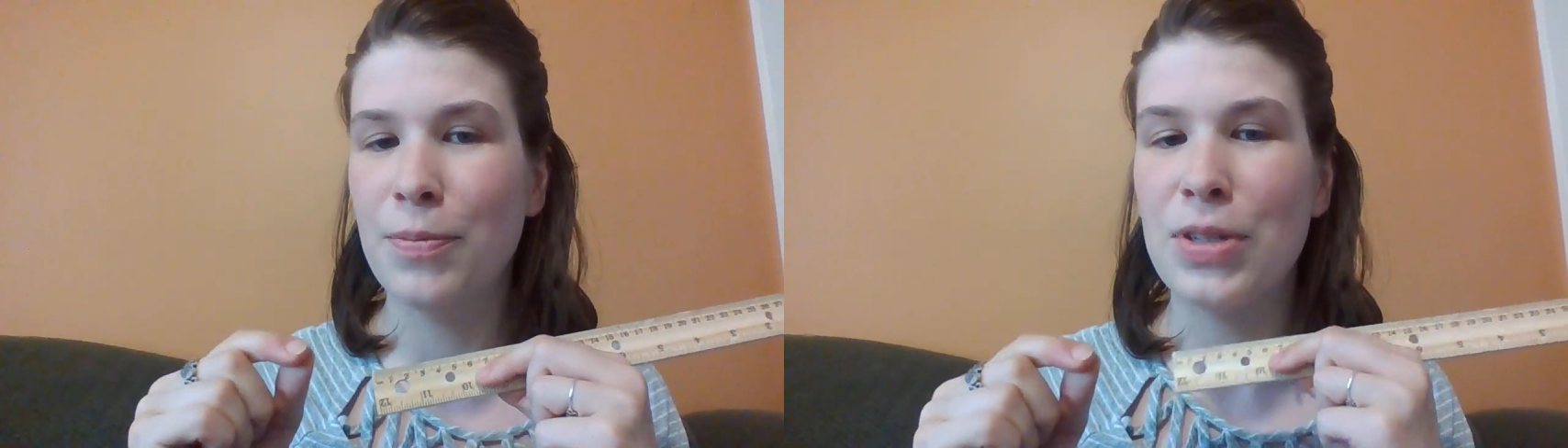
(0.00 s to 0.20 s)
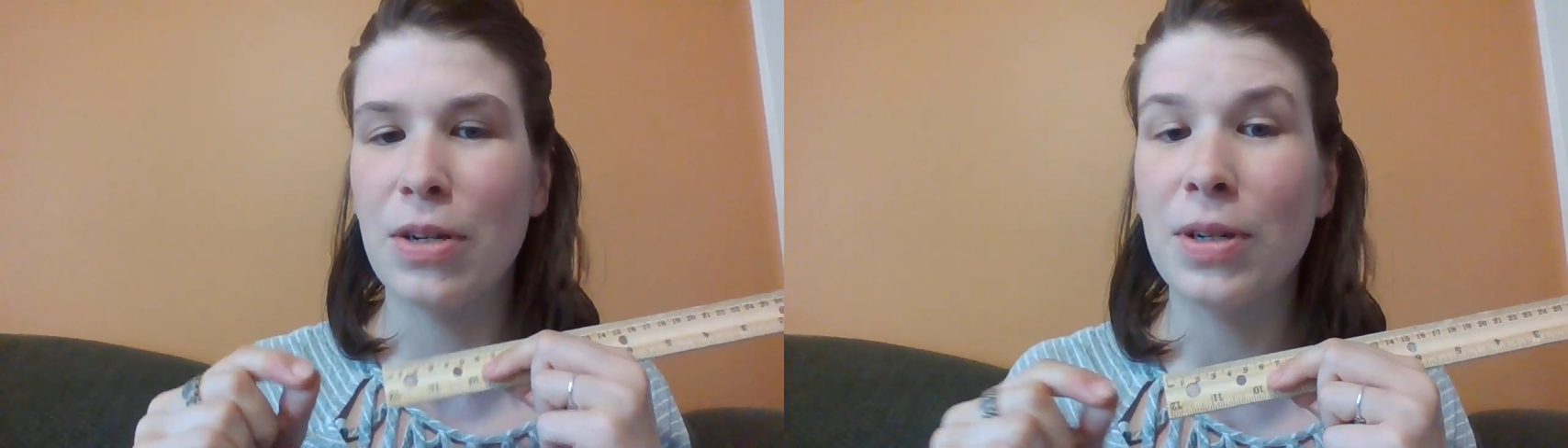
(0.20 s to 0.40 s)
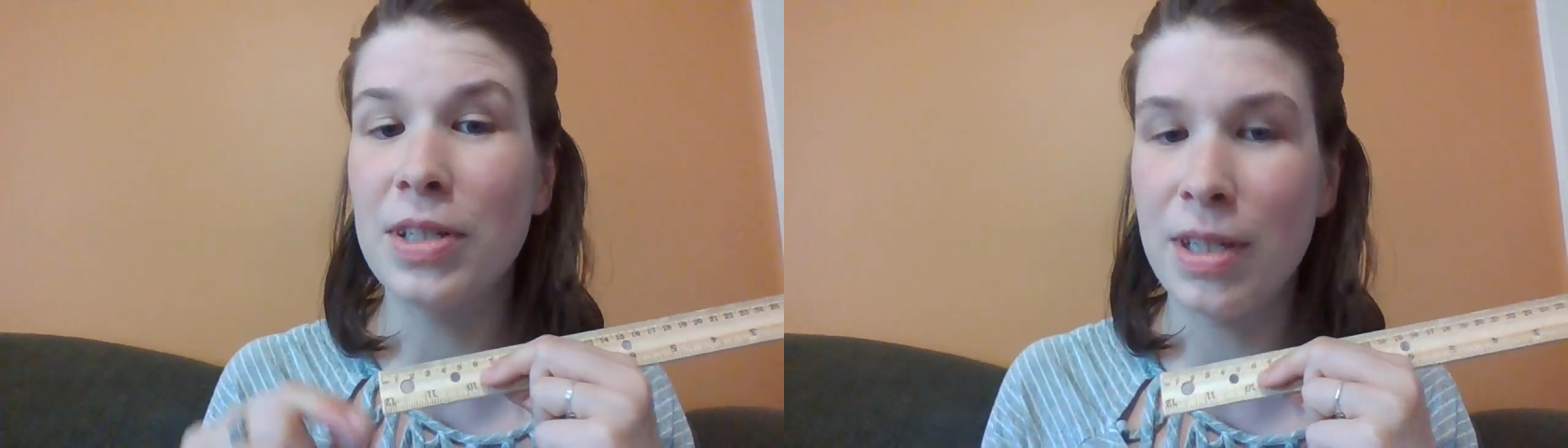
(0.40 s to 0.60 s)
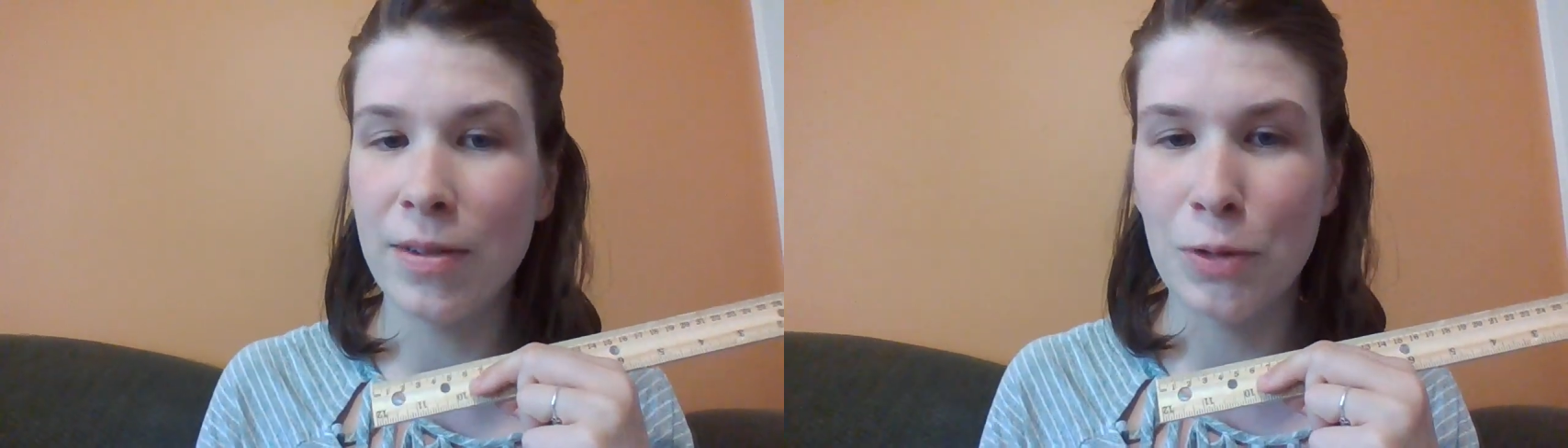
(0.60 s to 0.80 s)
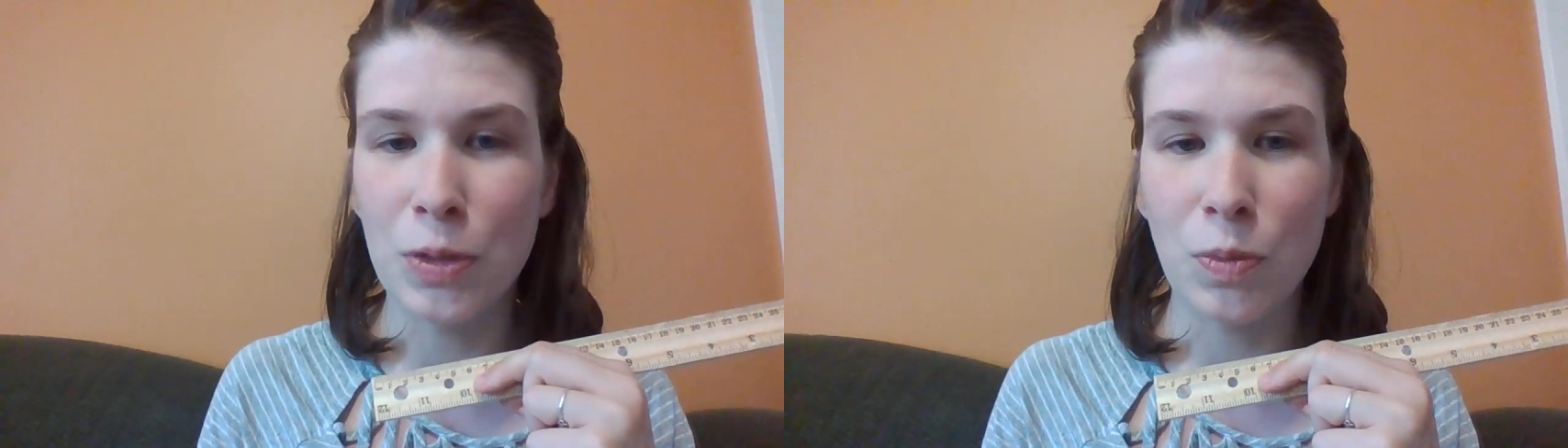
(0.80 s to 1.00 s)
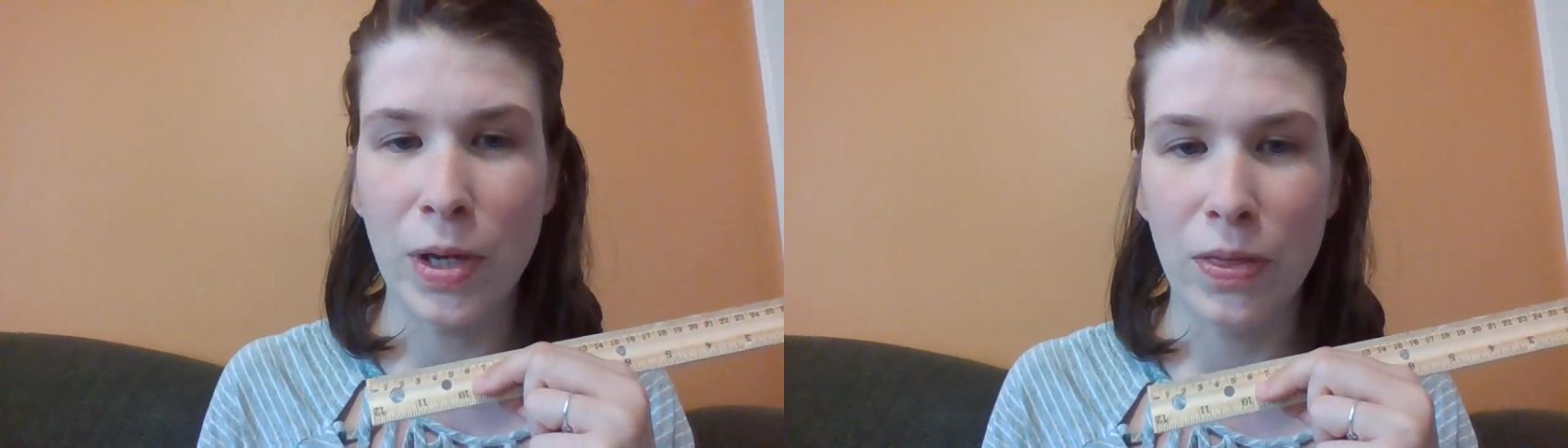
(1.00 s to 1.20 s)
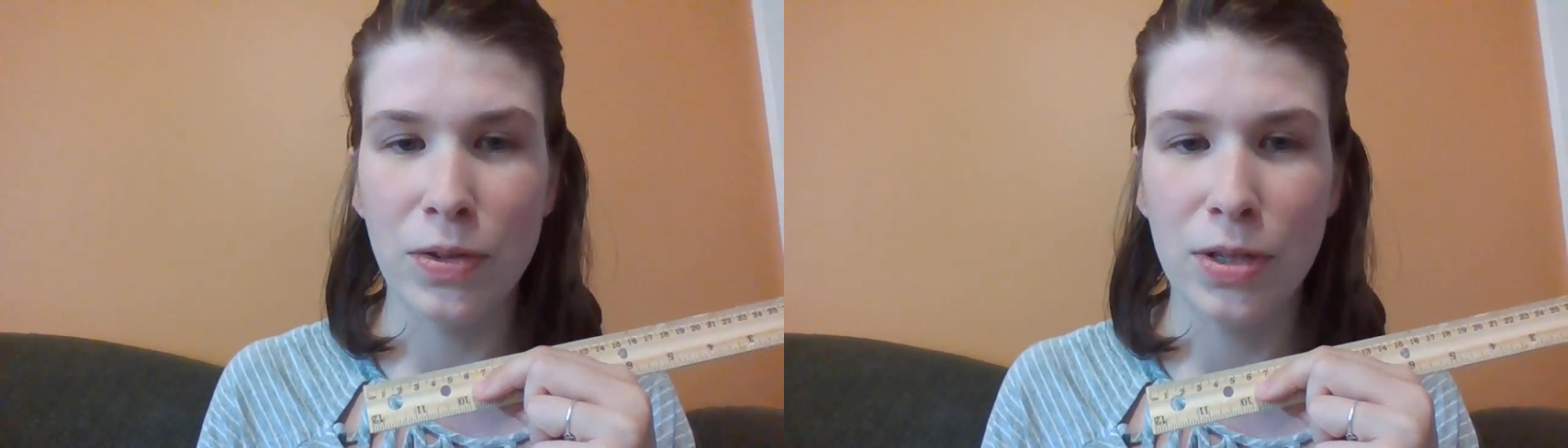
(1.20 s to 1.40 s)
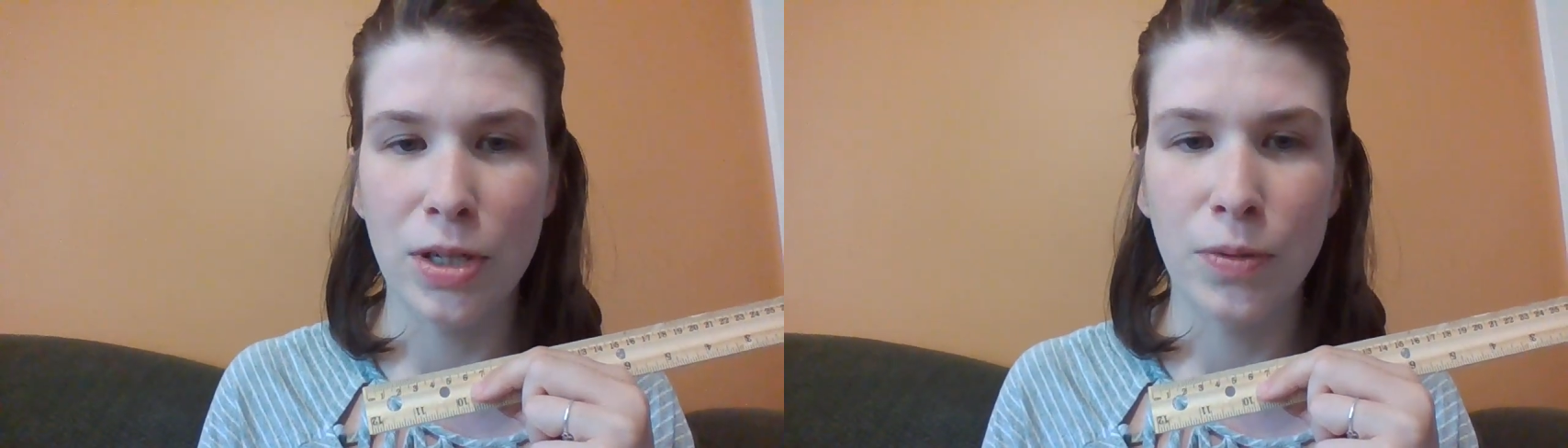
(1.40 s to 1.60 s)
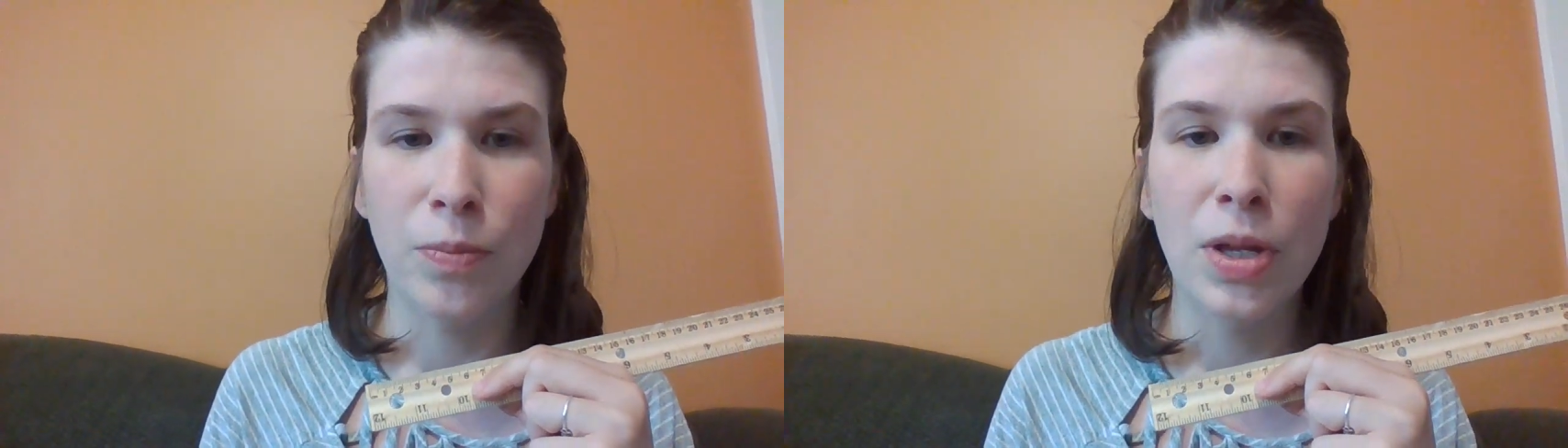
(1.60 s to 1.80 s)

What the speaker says: So what's the difference between those two?